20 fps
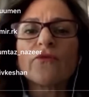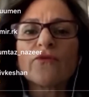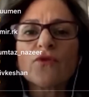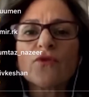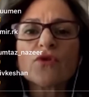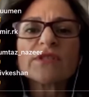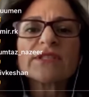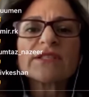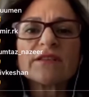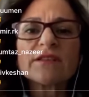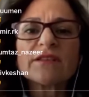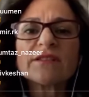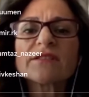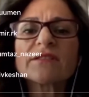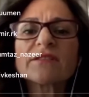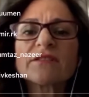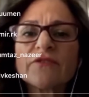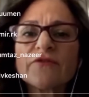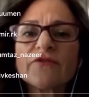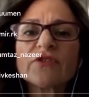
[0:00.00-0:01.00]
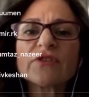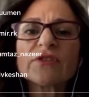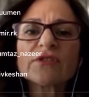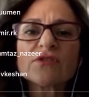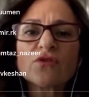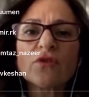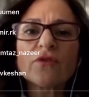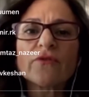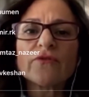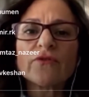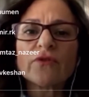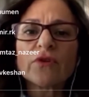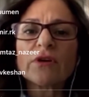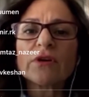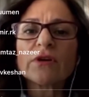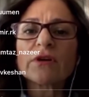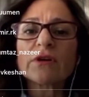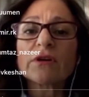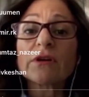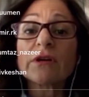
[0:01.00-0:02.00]
Of course, there's the difference of
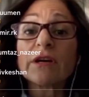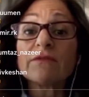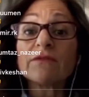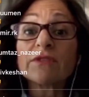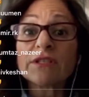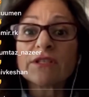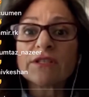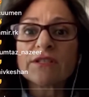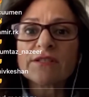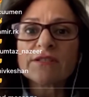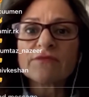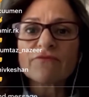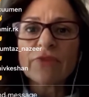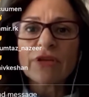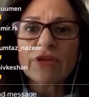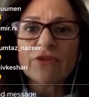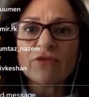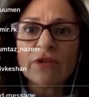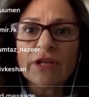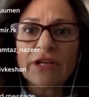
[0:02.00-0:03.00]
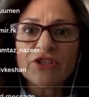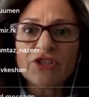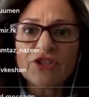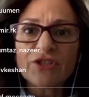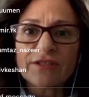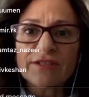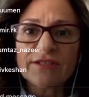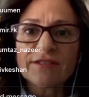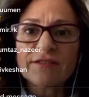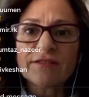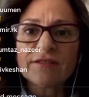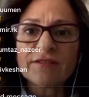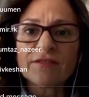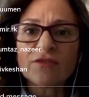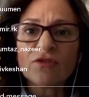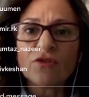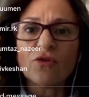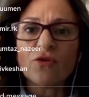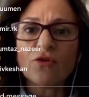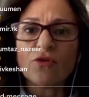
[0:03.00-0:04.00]
governance regulations.
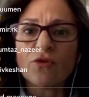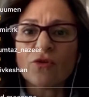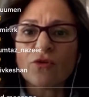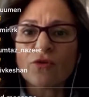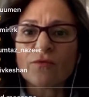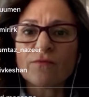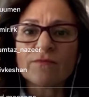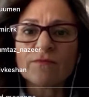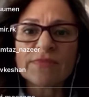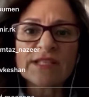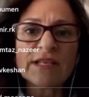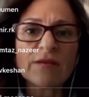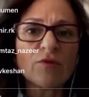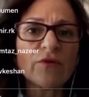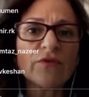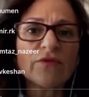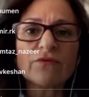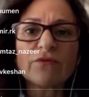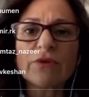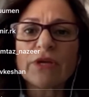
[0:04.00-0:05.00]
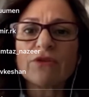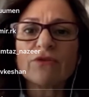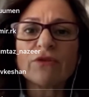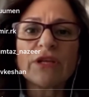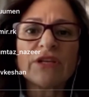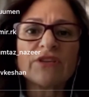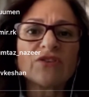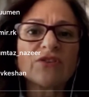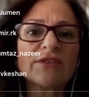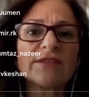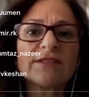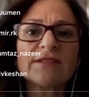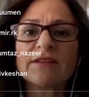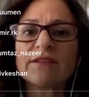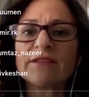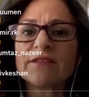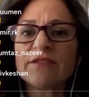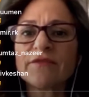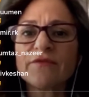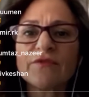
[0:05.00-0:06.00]
So some of the regulations
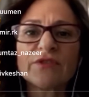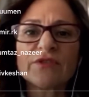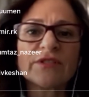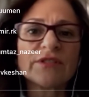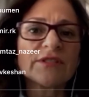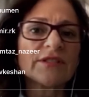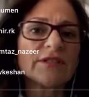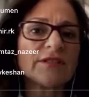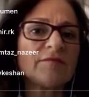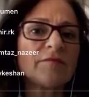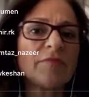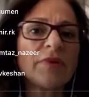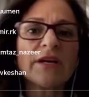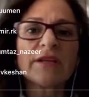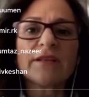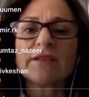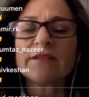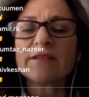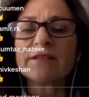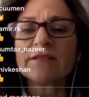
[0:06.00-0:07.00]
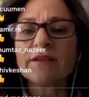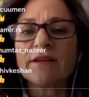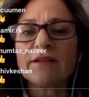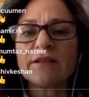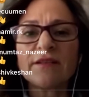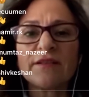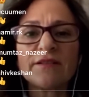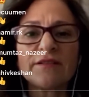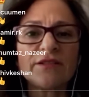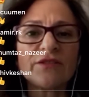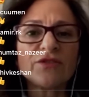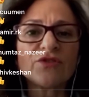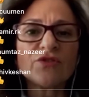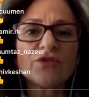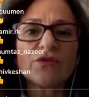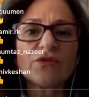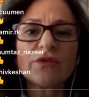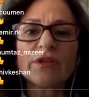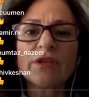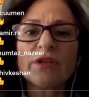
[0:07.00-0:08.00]
are different in Pakistan and in
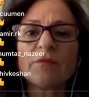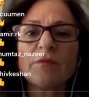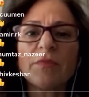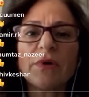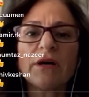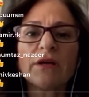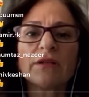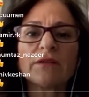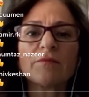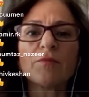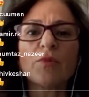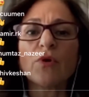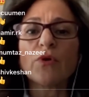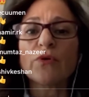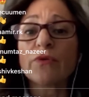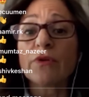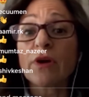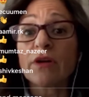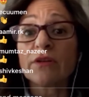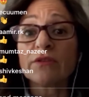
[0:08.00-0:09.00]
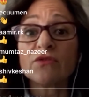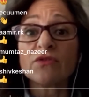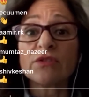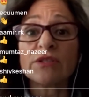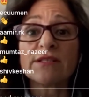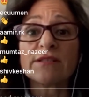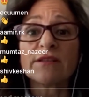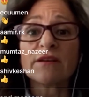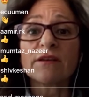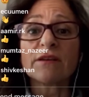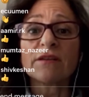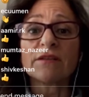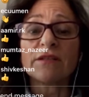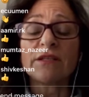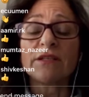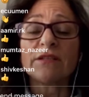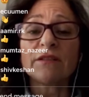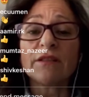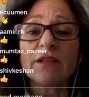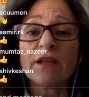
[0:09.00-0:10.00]
Turkey, but both countries are
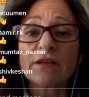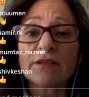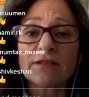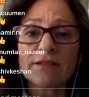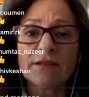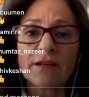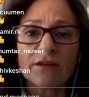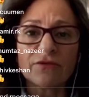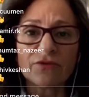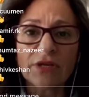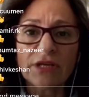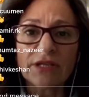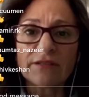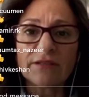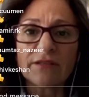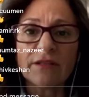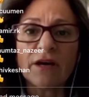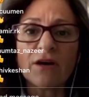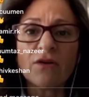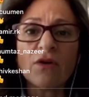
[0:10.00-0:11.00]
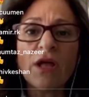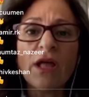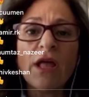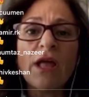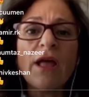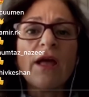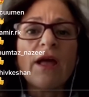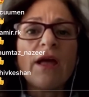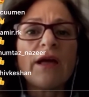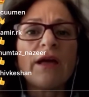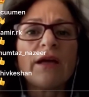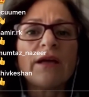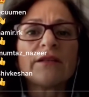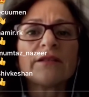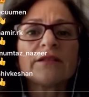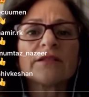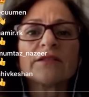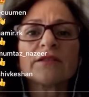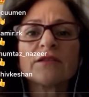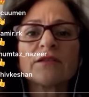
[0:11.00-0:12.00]
in lockdown right now.
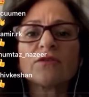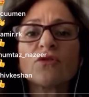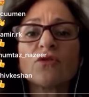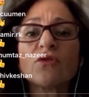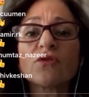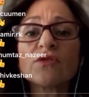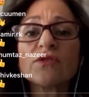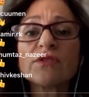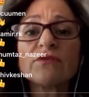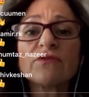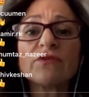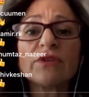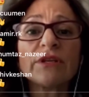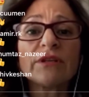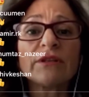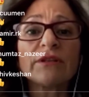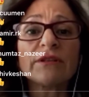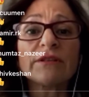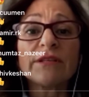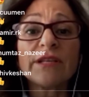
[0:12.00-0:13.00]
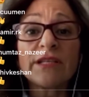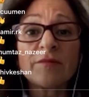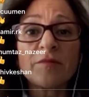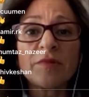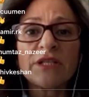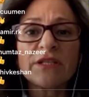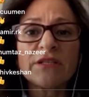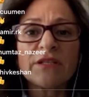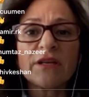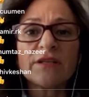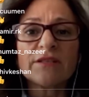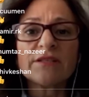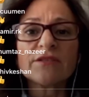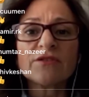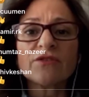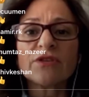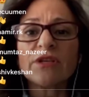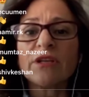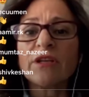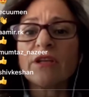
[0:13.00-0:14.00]
And considering the denim
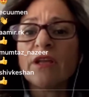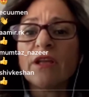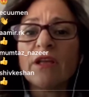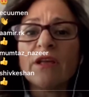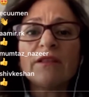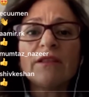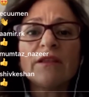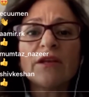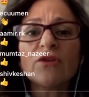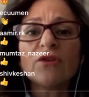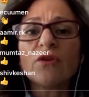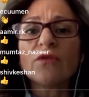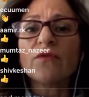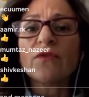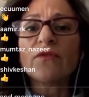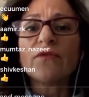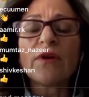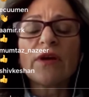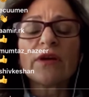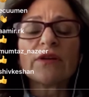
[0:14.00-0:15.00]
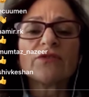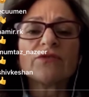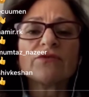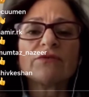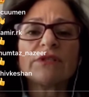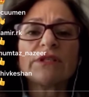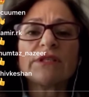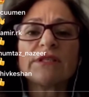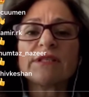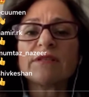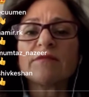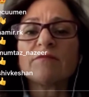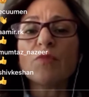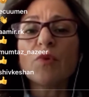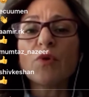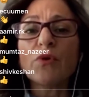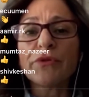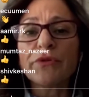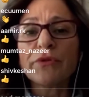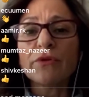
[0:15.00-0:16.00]
industry, none of the factories
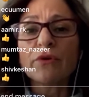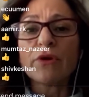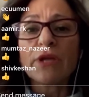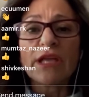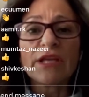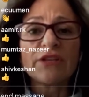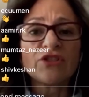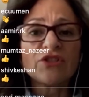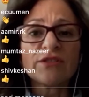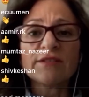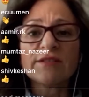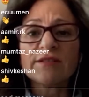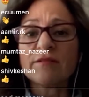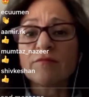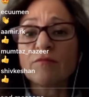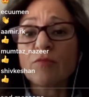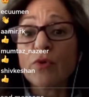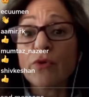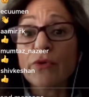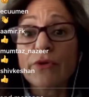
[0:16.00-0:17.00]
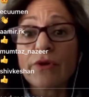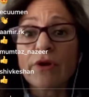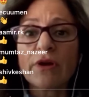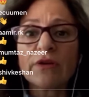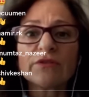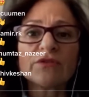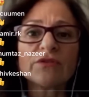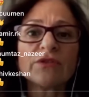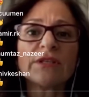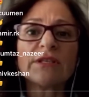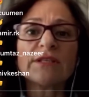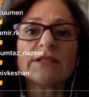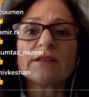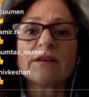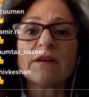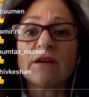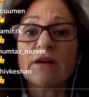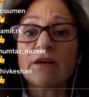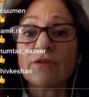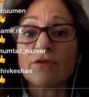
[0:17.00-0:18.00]
in both locations, in both
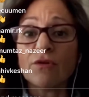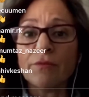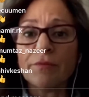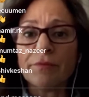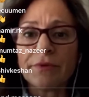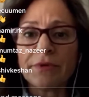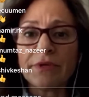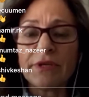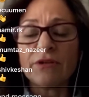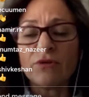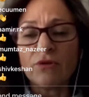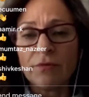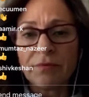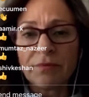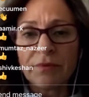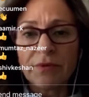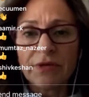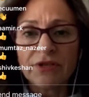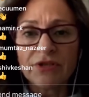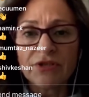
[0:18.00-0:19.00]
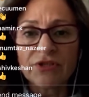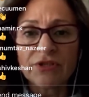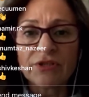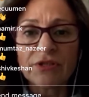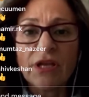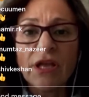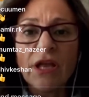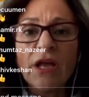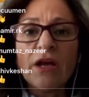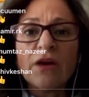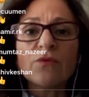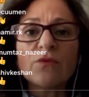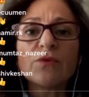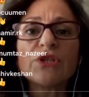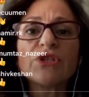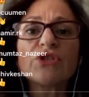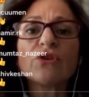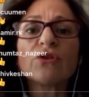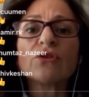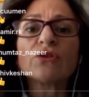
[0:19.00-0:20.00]
countries, are in operation.
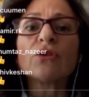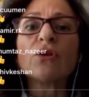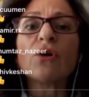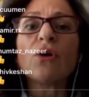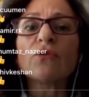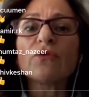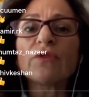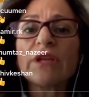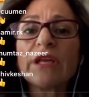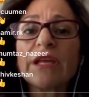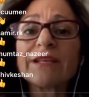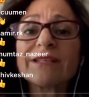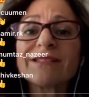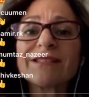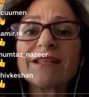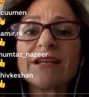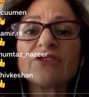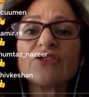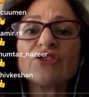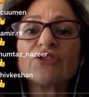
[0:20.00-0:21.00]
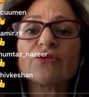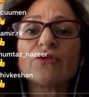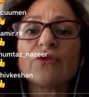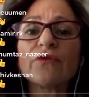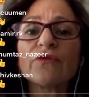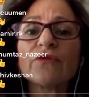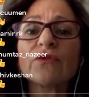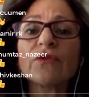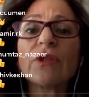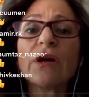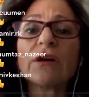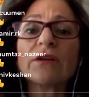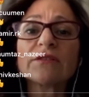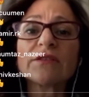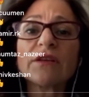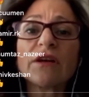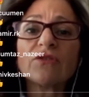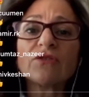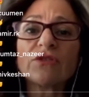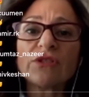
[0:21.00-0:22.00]
We don't know the extension of the
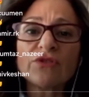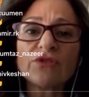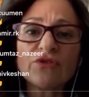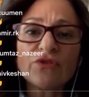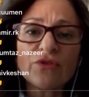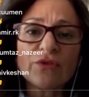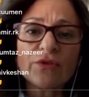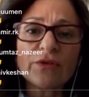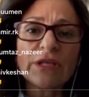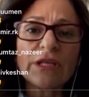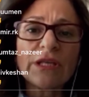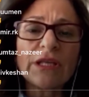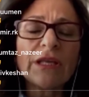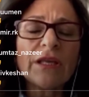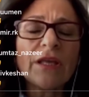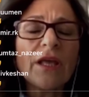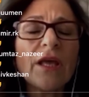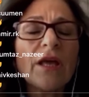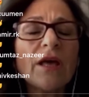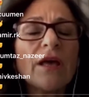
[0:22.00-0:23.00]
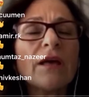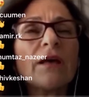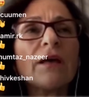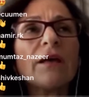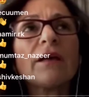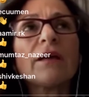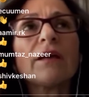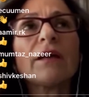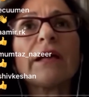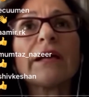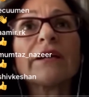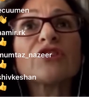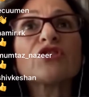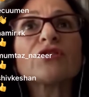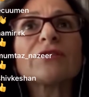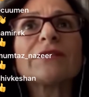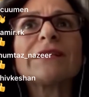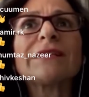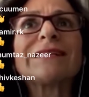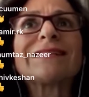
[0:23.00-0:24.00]
lockdown in Turkey.
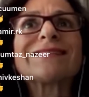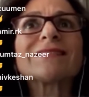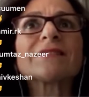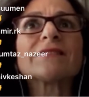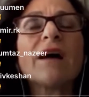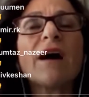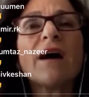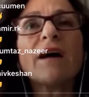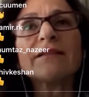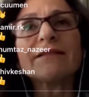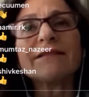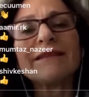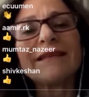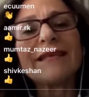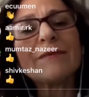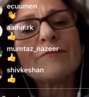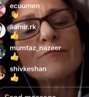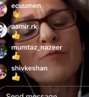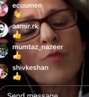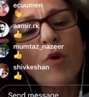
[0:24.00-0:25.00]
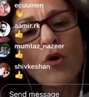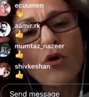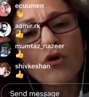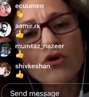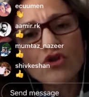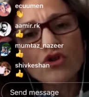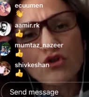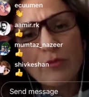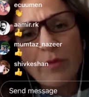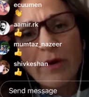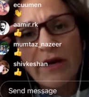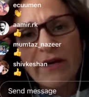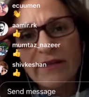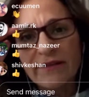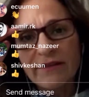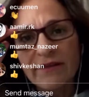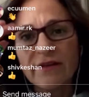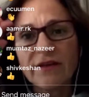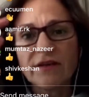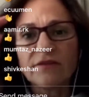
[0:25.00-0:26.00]
Actually, it's not imposed
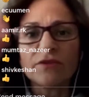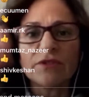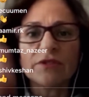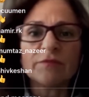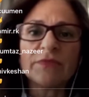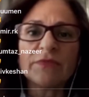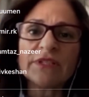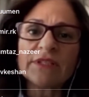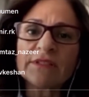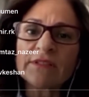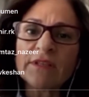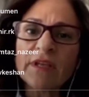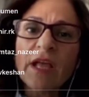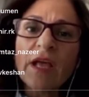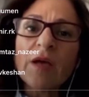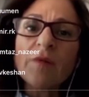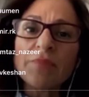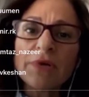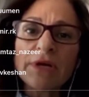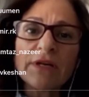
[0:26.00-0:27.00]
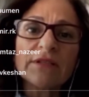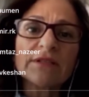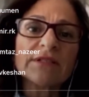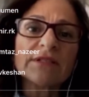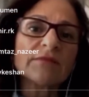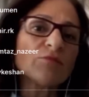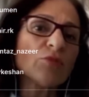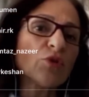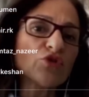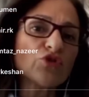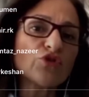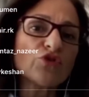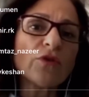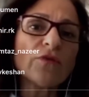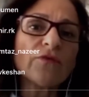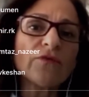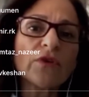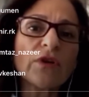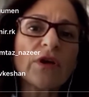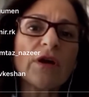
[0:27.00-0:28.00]
by the government, but most
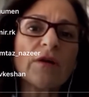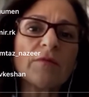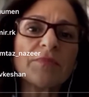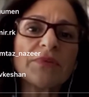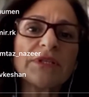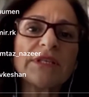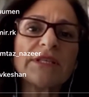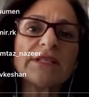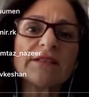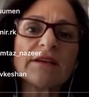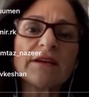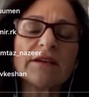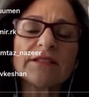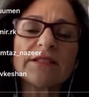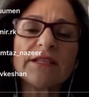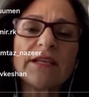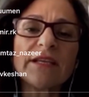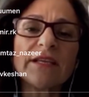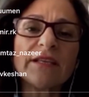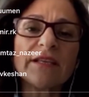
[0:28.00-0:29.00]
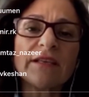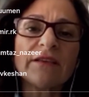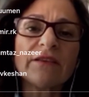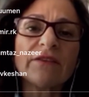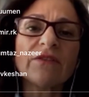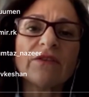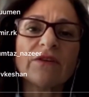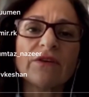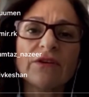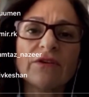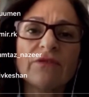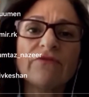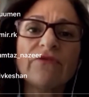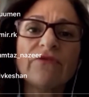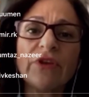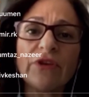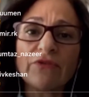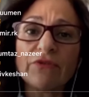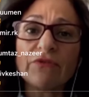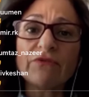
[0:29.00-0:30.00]
of the companies are taking the
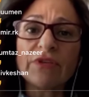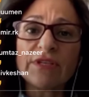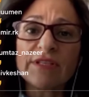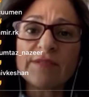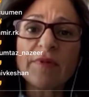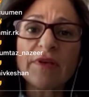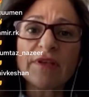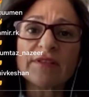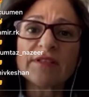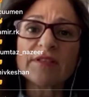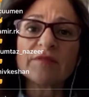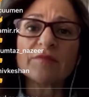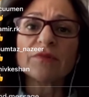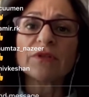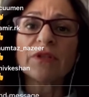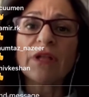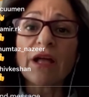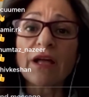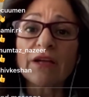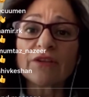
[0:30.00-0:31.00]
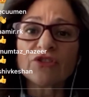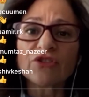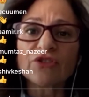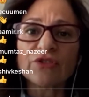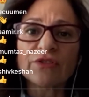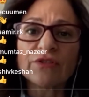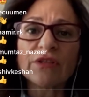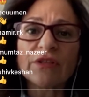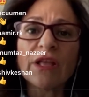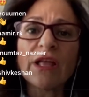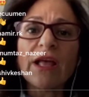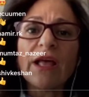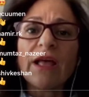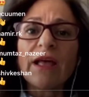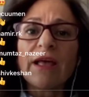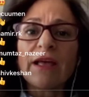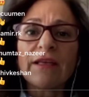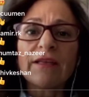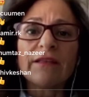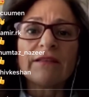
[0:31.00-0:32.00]
very responsible action,
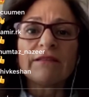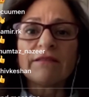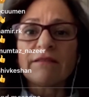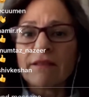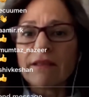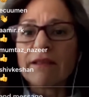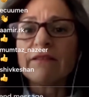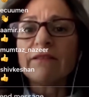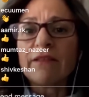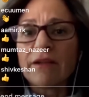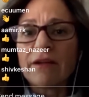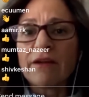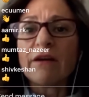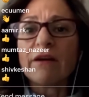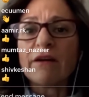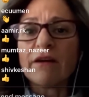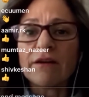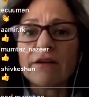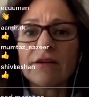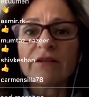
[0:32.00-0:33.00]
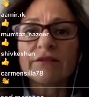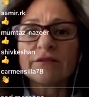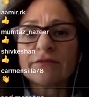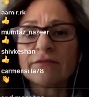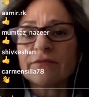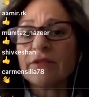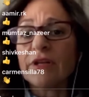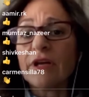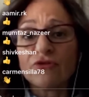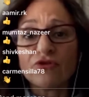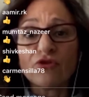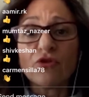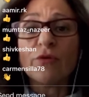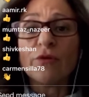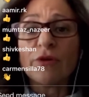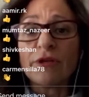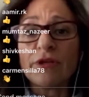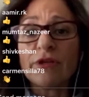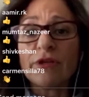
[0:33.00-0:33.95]
and they are not